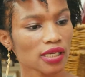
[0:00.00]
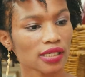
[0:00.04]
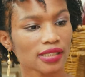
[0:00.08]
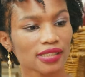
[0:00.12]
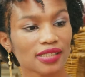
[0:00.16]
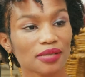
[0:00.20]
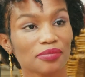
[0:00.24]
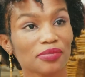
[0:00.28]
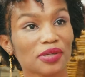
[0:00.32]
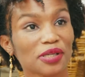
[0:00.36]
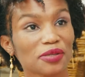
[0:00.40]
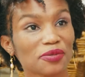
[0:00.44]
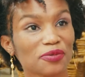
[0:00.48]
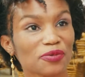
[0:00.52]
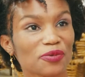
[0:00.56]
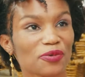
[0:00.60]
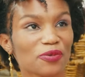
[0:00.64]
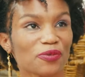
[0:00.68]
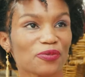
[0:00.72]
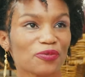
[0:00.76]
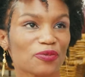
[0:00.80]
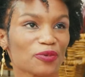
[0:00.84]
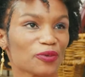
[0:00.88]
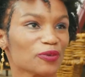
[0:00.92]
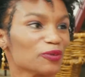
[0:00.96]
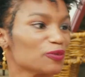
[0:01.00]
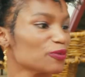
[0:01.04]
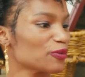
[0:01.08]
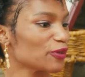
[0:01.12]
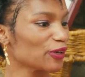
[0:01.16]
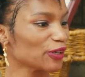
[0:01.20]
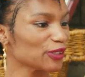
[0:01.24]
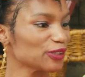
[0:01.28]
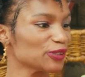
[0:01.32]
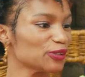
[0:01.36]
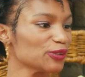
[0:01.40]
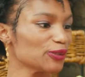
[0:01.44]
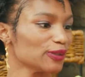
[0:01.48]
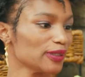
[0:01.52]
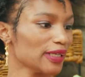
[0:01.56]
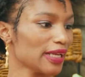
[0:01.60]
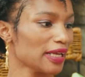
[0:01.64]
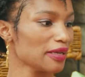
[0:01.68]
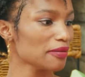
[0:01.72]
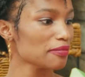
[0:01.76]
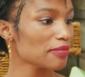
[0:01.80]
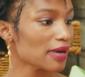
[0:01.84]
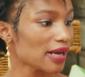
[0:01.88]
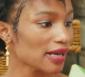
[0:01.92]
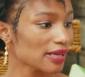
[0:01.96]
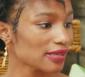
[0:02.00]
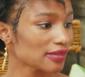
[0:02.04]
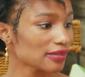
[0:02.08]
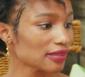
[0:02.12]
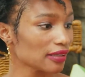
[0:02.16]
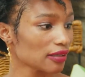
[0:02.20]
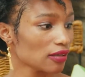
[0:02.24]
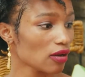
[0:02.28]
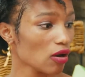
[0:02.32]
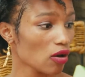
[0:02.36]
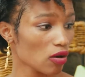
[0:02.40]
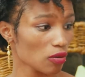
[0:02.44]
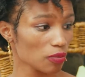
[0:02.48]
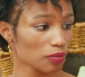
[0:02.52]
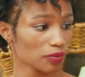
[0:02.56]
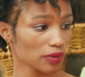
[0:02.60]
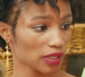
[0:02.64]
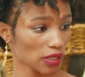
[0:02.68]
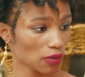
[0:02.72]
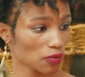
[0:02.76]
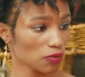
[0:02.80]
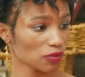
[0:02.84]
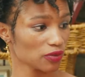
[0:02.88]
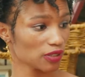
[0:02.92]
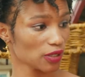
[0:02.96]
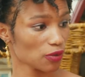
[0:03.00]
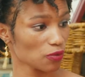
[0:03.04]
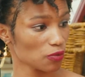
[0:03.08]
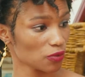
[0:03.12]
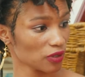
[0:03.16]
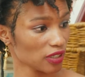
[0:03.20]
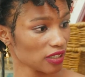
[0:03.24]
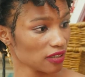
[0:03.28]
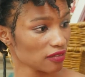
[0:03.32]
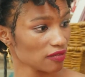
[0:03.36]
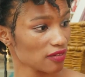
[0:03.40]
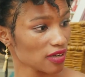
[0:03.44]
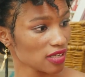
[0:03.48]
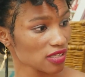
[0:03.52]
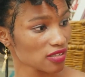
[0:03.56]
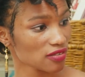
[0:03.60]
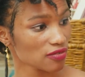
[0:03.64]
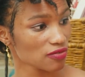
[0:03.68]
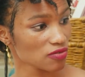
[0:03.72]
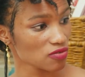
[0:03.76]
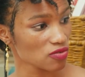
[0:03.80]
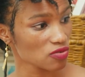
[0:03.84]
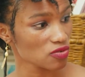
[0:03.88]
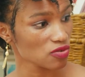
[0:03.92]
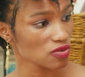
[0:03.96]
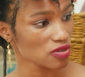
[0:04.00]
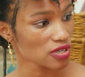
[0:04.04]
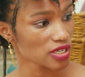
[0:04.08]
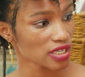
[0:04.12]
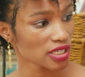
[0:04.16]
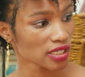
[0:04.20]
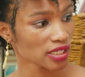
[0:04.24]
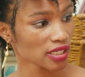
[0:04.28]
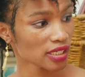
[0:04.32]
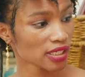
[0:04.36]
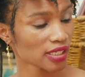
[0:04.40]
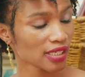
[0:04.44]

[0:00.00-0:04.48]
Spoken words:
Sometimes we'll go to neighbors and hope they will give us food.